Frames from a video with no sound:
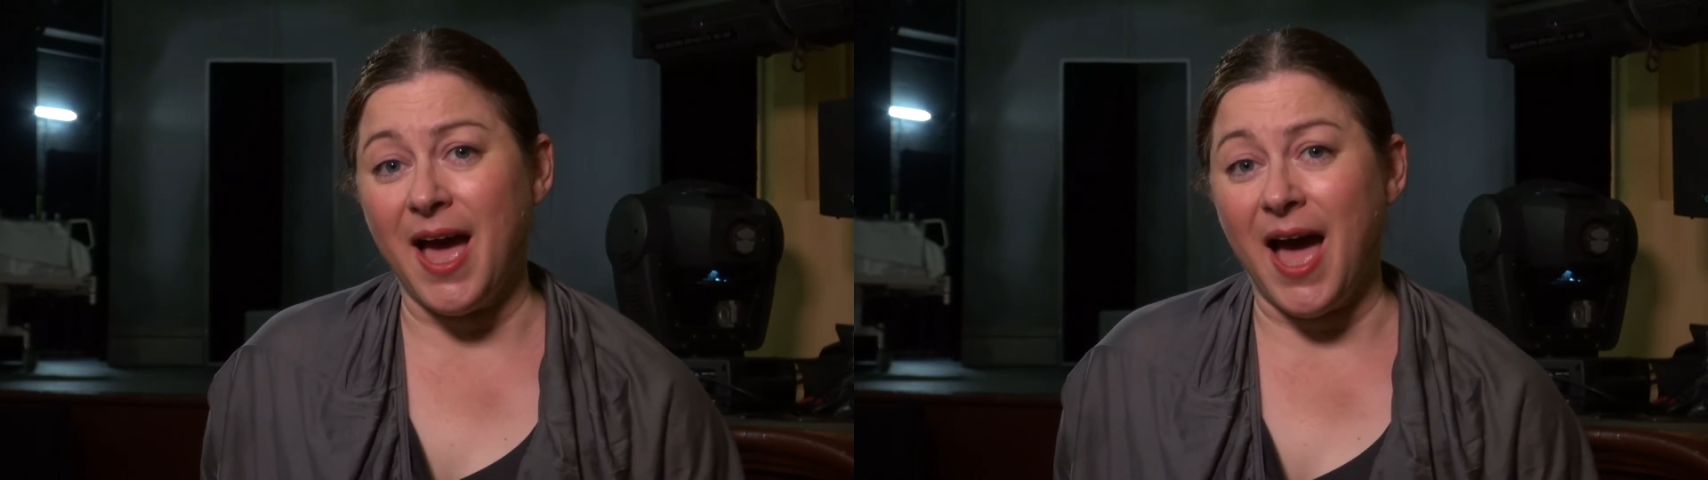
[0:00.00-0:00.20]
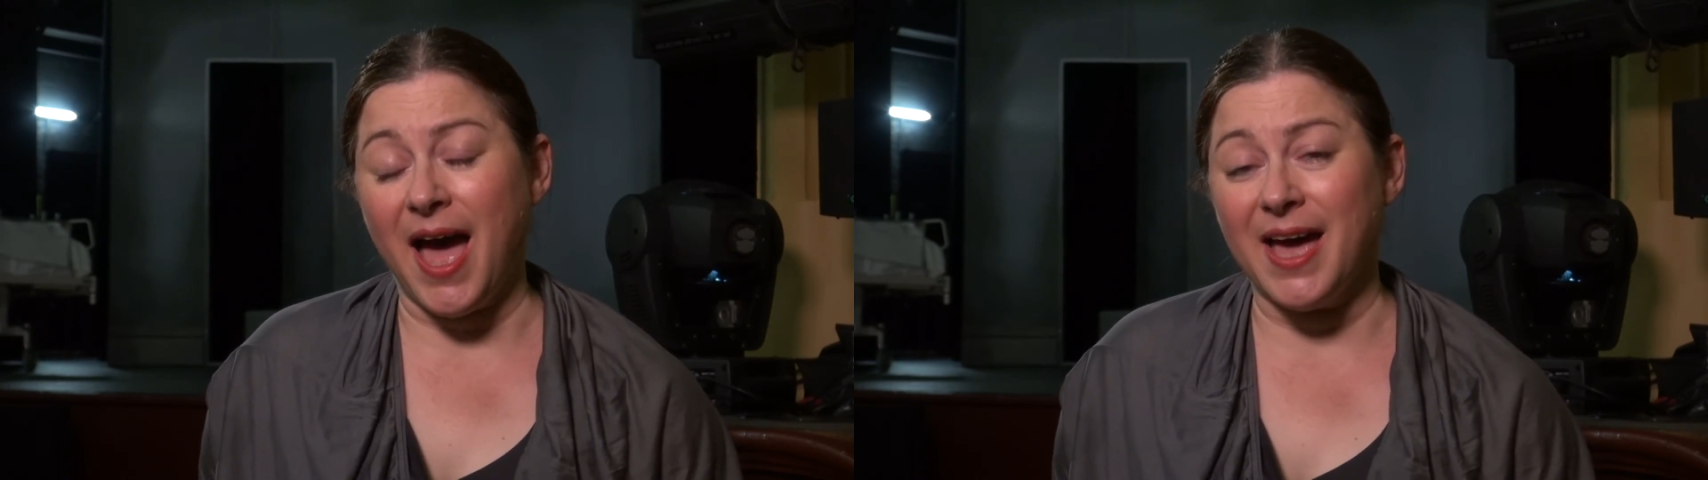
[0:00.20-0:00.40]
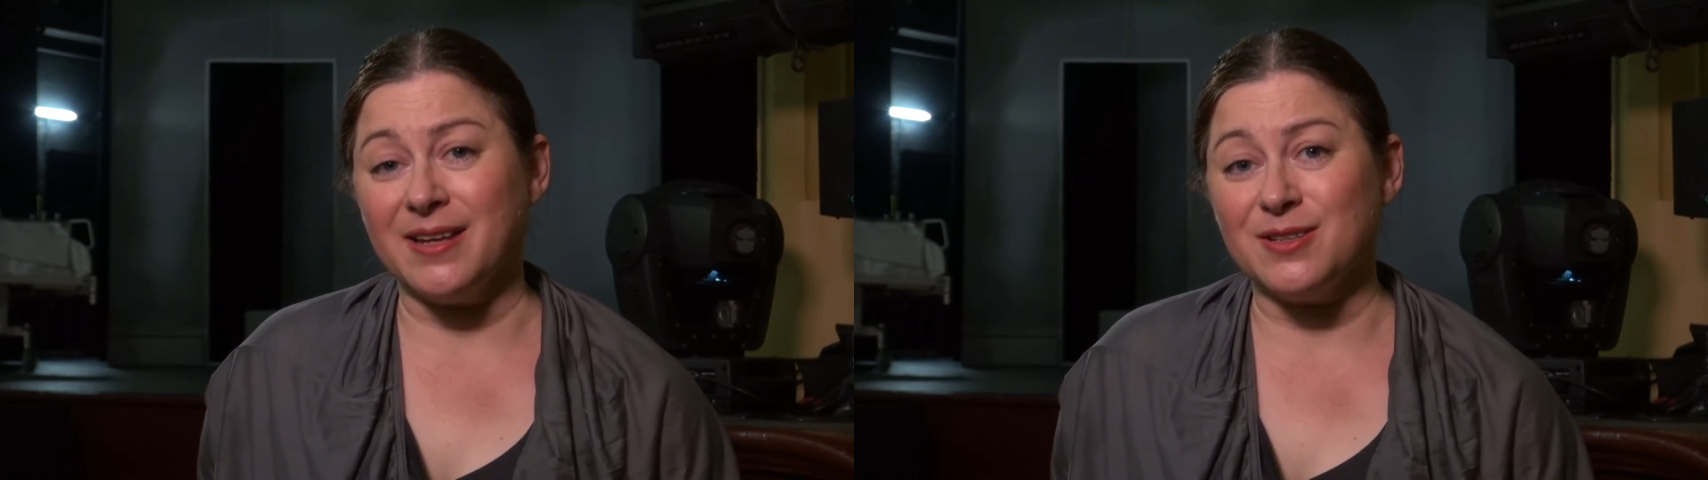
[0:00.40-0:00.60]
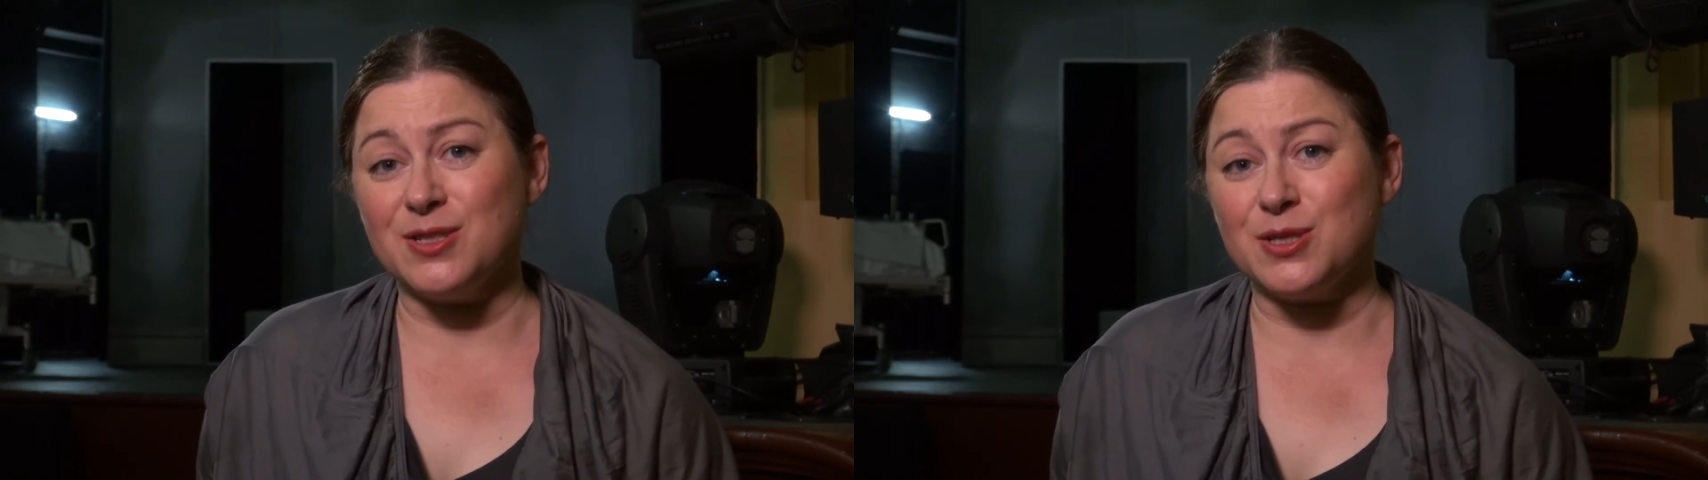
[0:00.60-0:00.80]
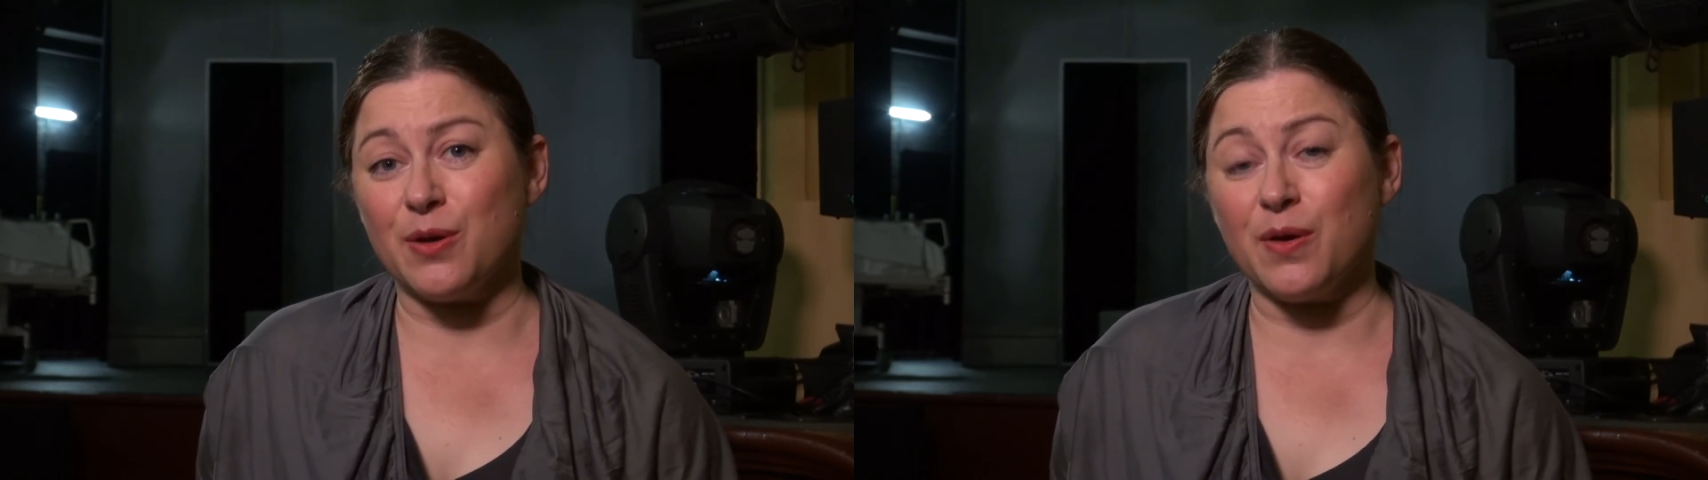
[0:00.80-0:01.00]
And
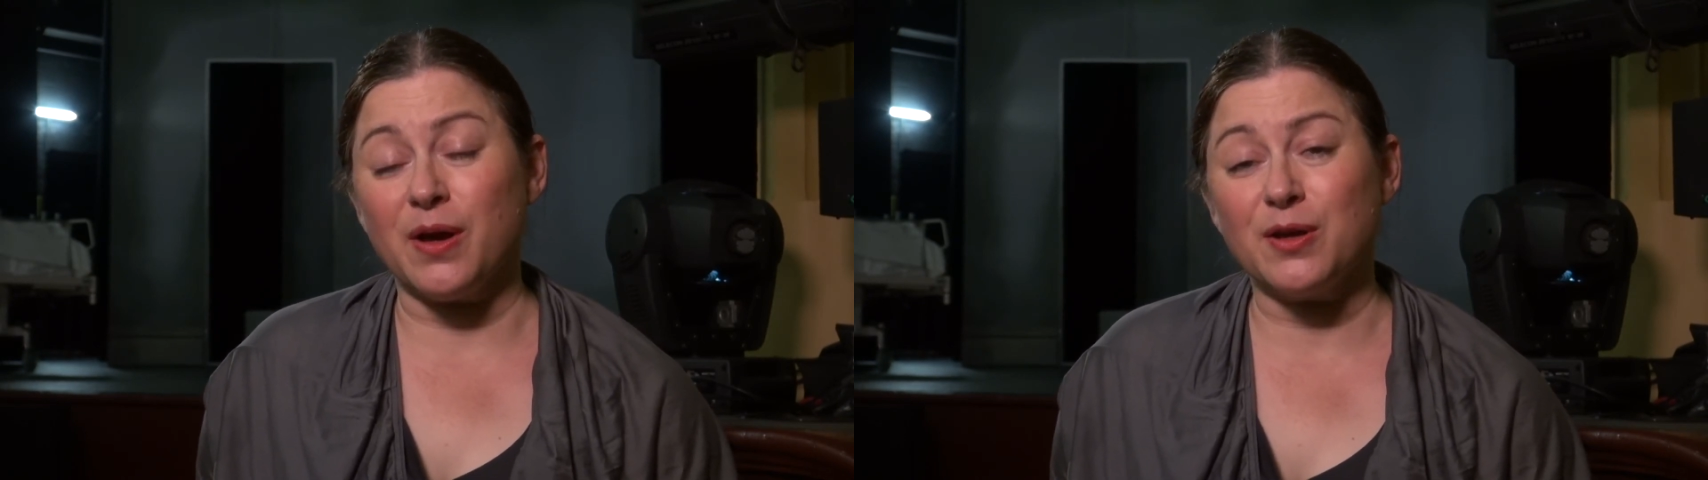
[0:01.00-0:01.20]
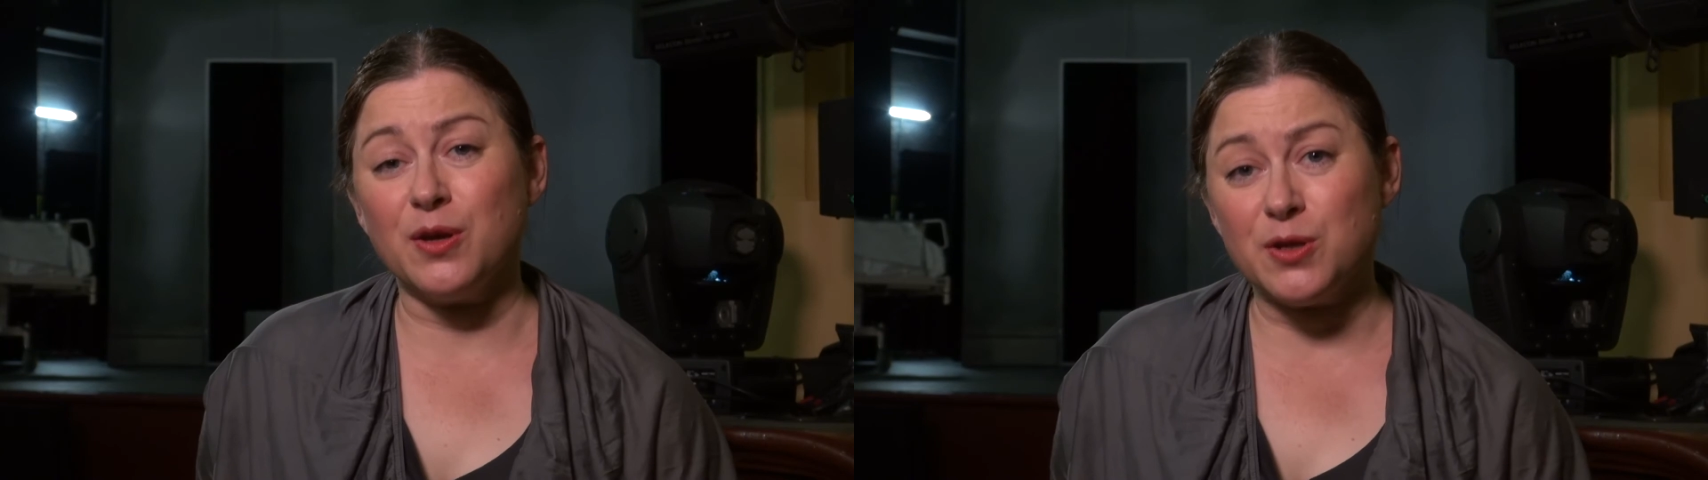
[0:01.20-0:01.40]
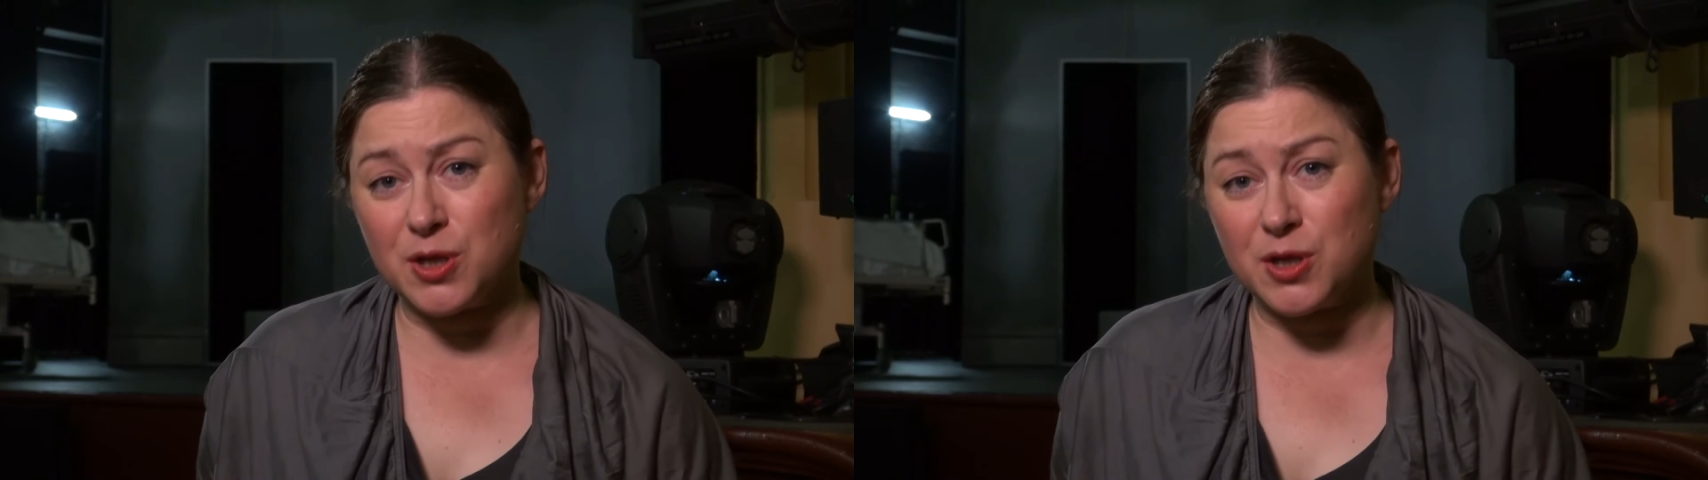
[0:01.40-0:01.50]
so a huge